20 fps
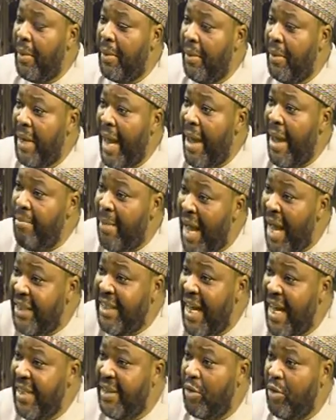the
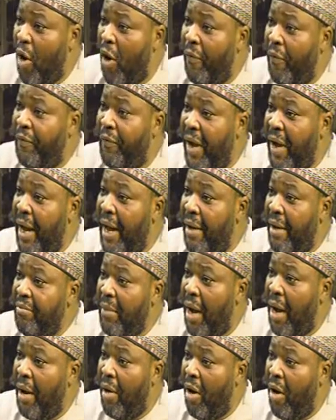emergence of
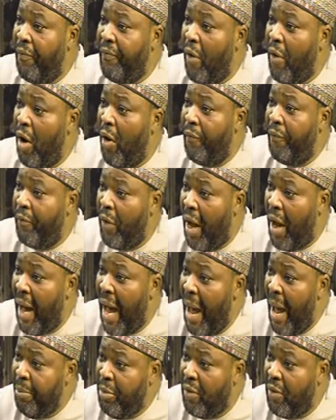
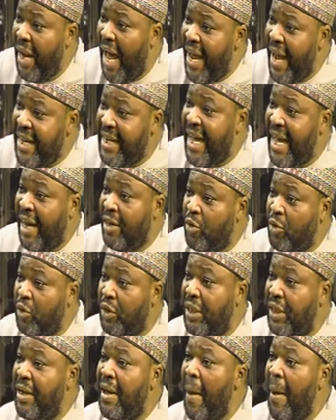Abdullahi
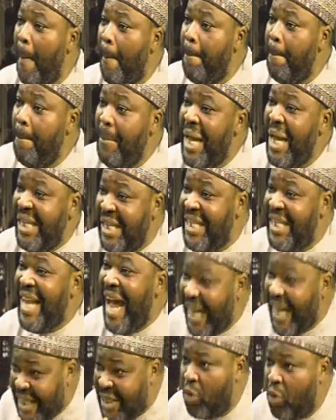Ganduje meet
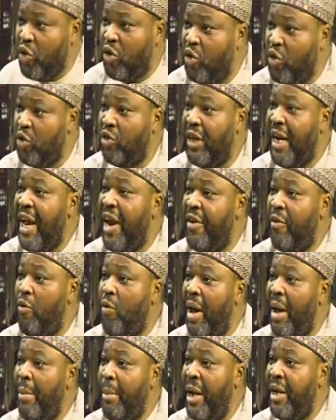that constitutional
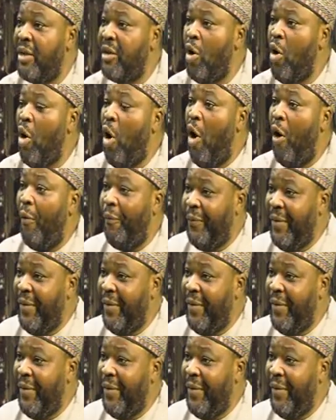requirement of